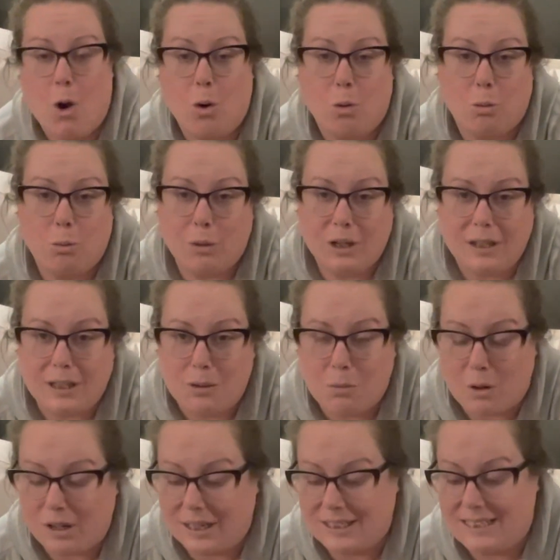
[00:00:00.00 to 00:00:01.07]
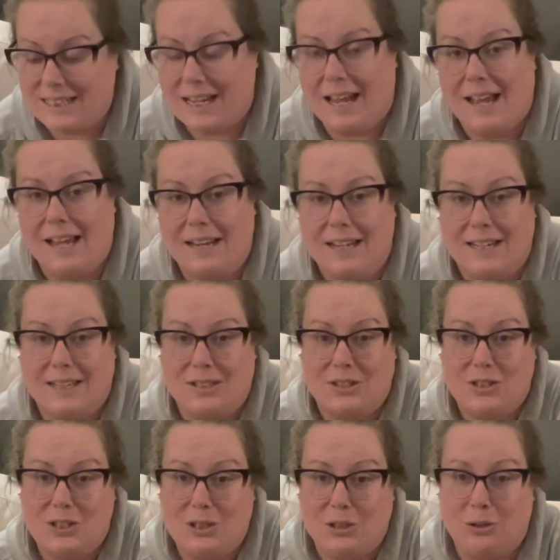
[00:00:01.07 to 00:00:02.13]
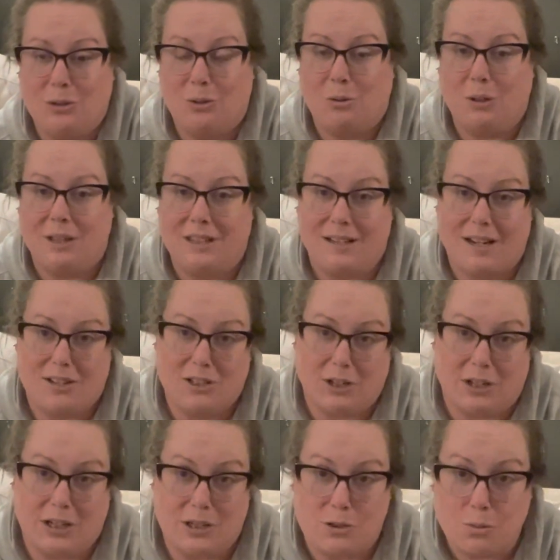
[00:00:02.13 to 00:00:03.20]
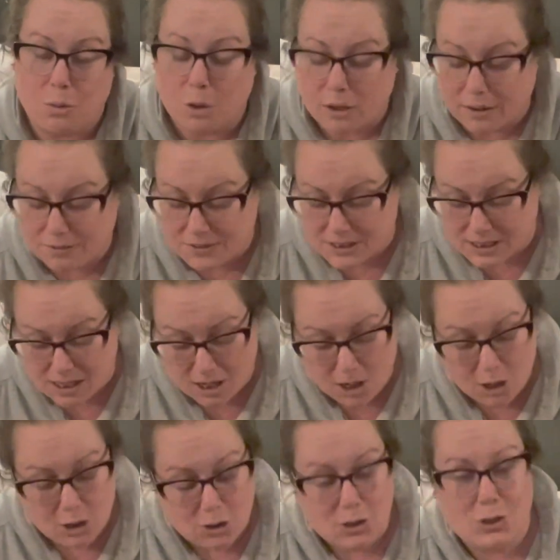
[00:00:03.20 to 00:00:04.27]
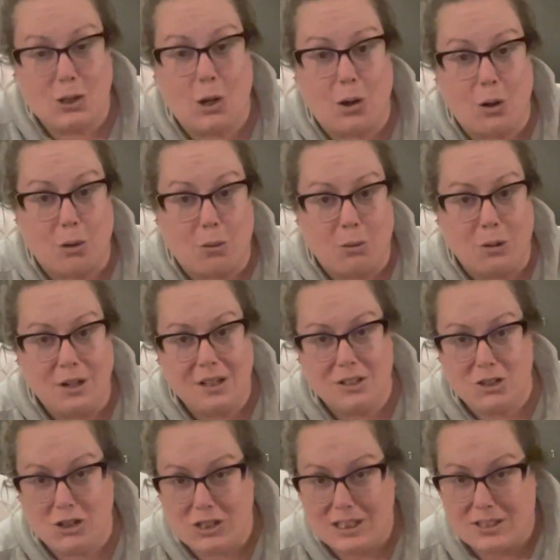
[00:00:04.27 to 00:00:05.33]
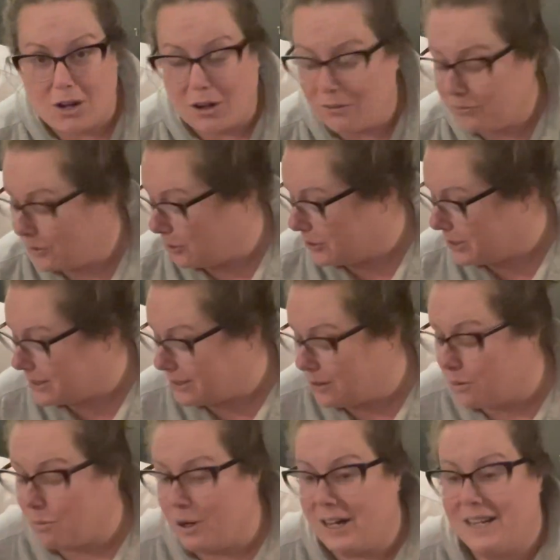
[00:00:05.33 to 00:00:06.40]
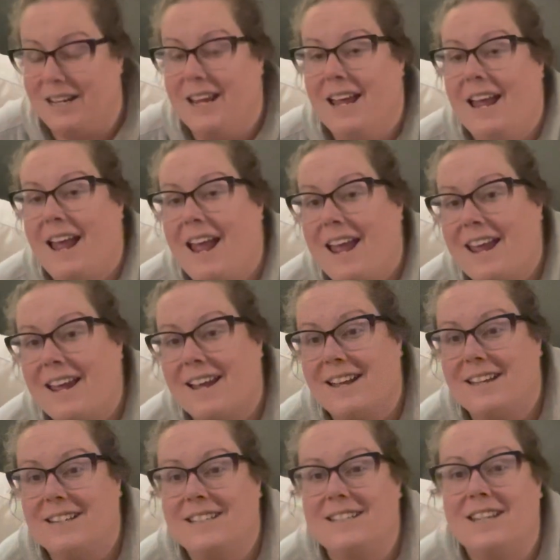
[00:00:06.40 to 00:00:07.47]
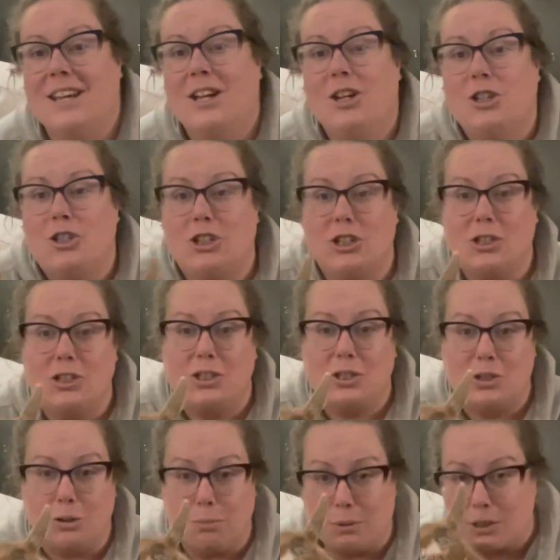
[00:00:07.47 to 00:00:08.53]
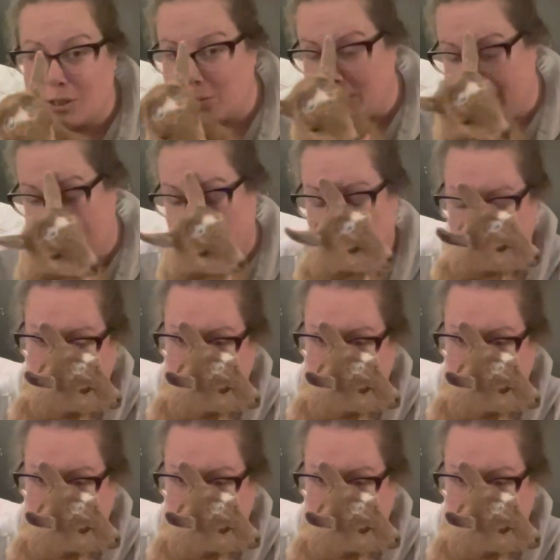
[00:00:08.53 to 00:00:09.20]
really wanting to get into the Nigerian Dwarfs. So she's our first little one, and she's super sweet,